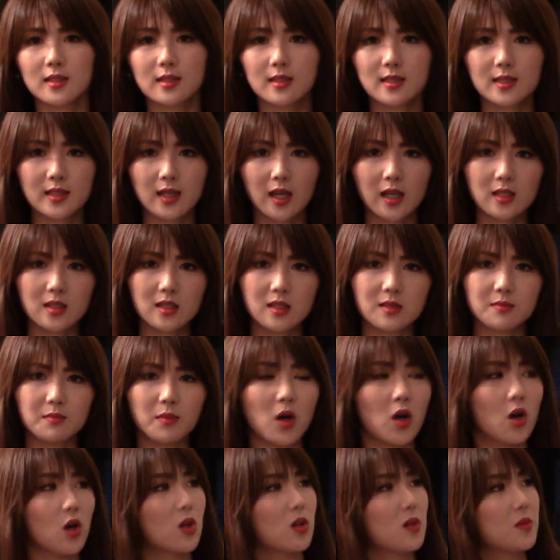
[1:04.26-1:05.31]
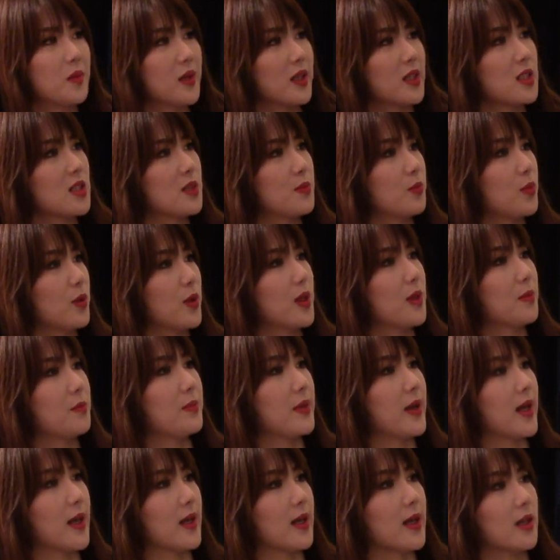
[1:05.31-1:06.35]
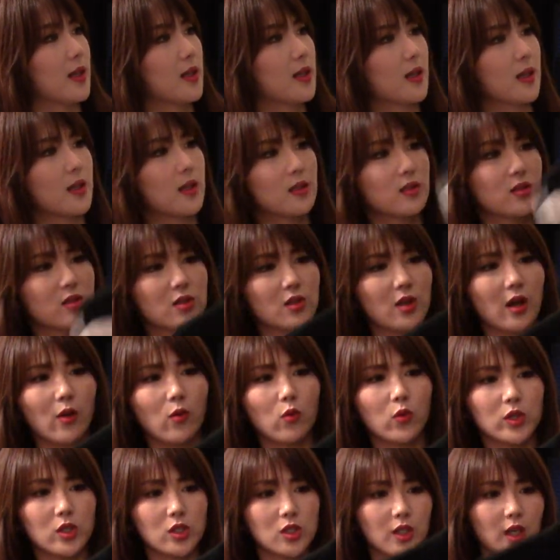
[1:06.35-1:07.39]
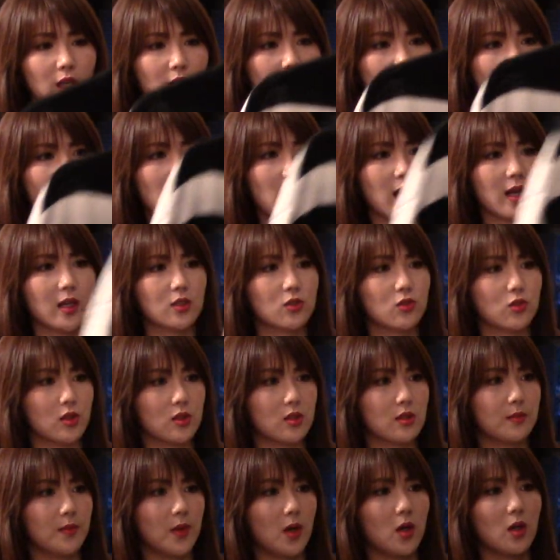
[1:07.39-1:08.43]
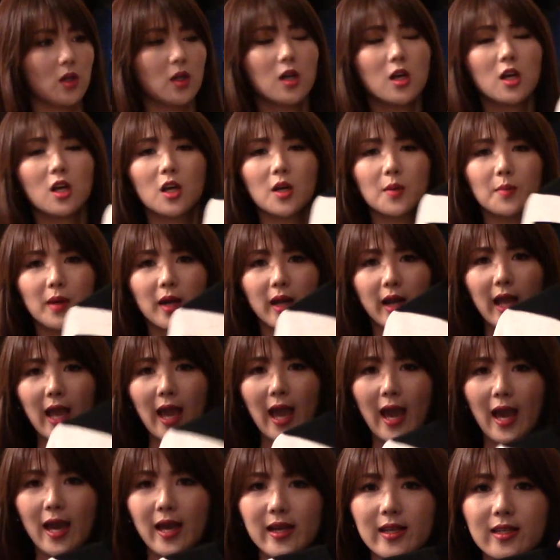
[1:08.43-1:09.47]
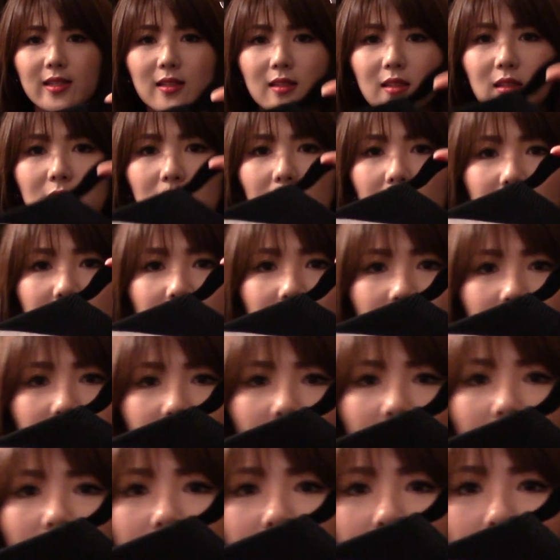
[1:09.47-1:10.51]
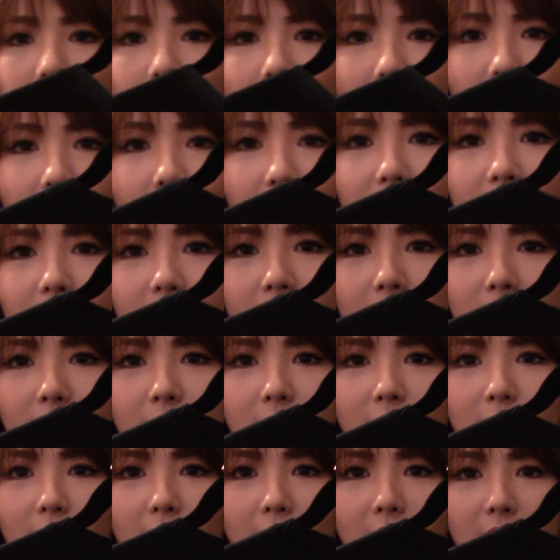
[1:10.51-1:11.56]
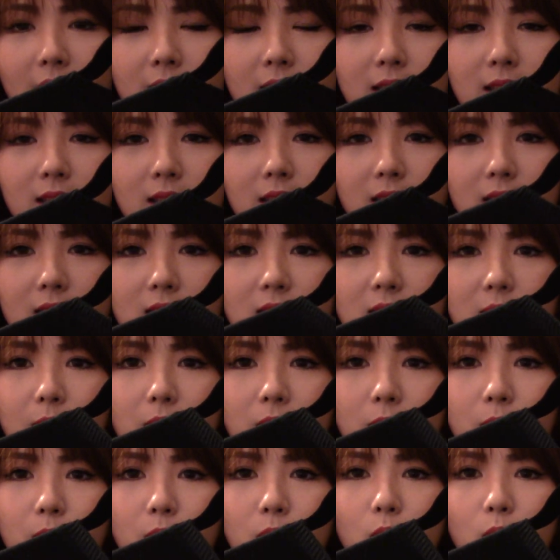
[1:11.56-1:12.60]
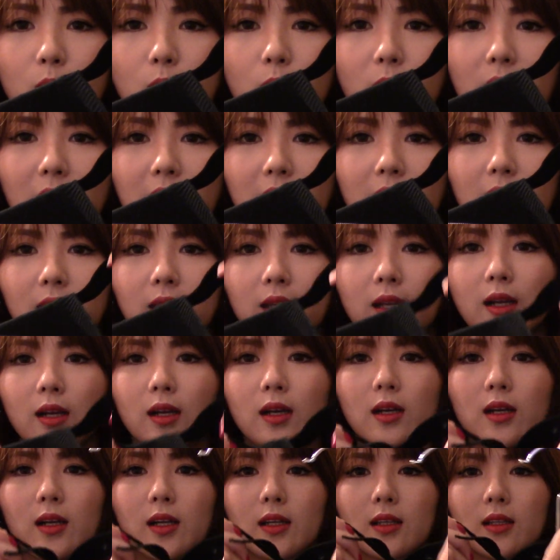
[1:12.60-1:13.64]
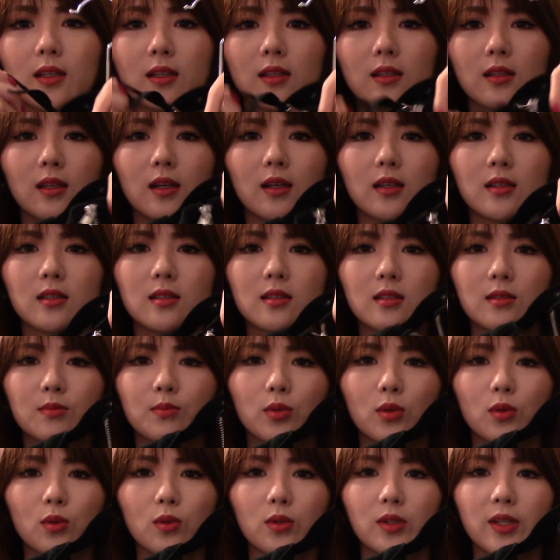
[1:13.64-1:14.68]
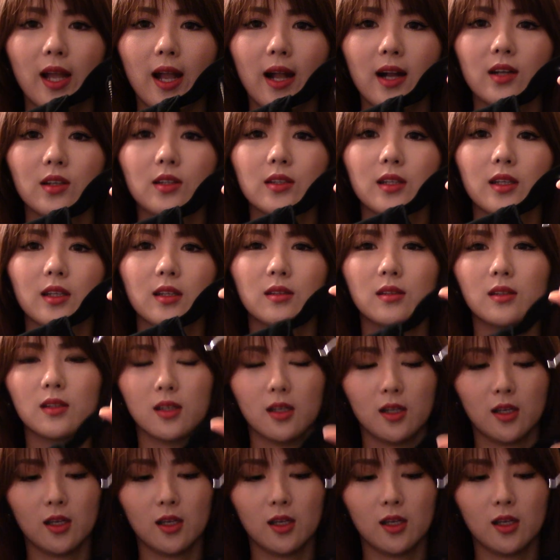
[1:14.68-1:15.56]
in size small, but it's pretty big. So I wish I got extra small. But it has a little detail on the back. It has the zipper pull right there, and it does pull down and